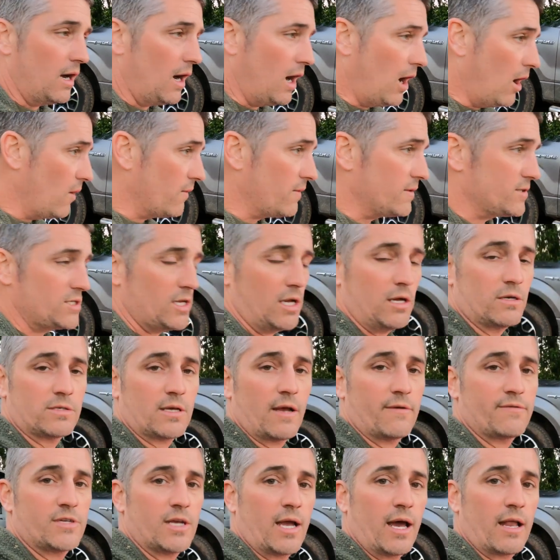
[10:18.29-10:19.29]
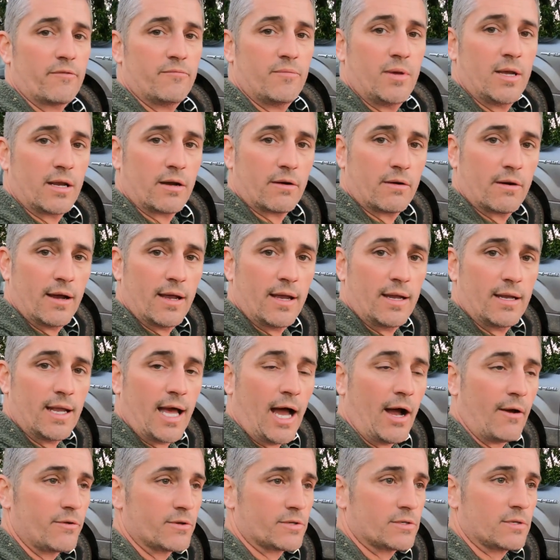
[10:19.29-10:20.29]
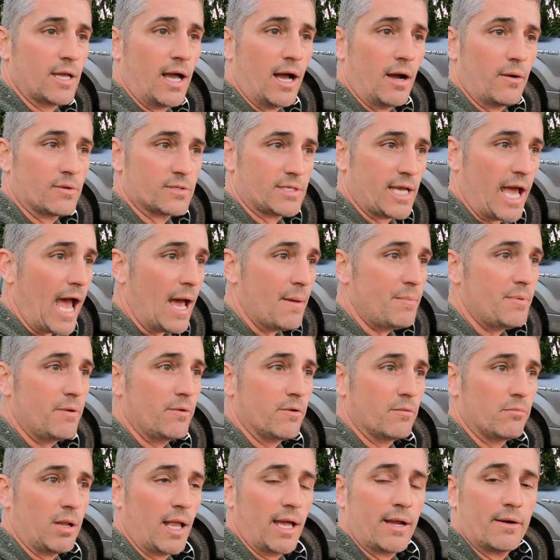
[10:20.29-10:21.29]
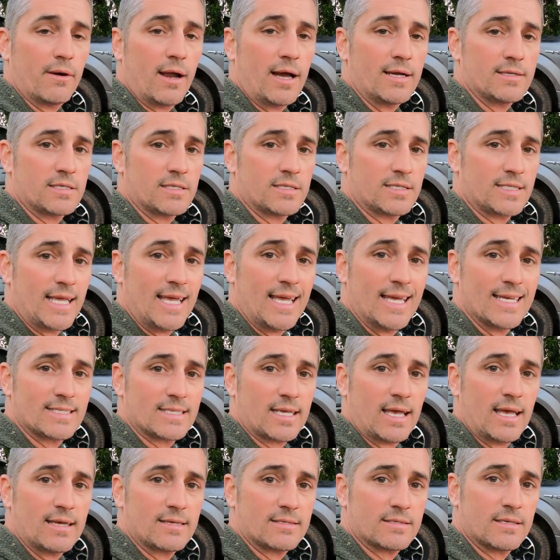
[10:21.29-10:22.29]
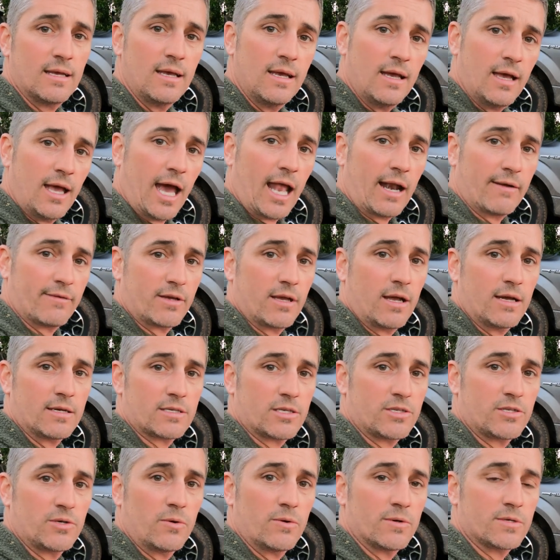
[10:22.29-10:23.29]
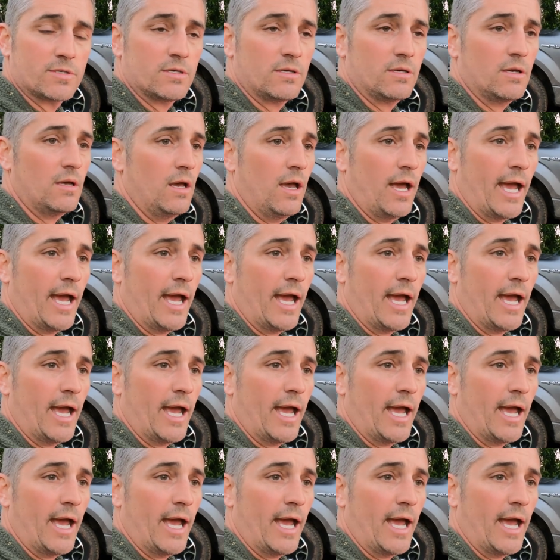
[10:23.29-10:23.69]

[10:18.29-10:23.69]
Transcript: All the shells I've shot have been great. I was happy with Blake Rice's TSS out of Augusta, Georgia.